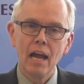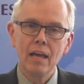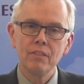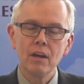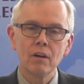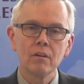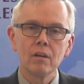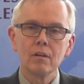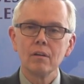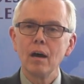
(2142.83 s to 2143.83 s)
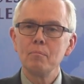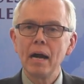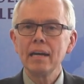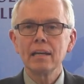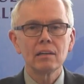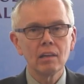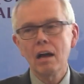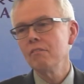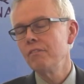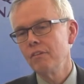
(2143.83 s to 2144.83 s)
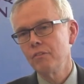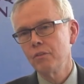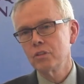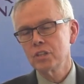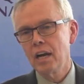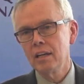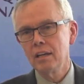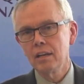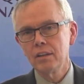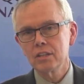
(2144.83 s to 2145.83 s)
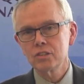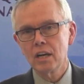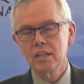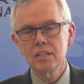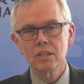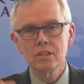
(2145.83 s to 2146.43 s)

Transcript: and their abiding love for China and things Chinese.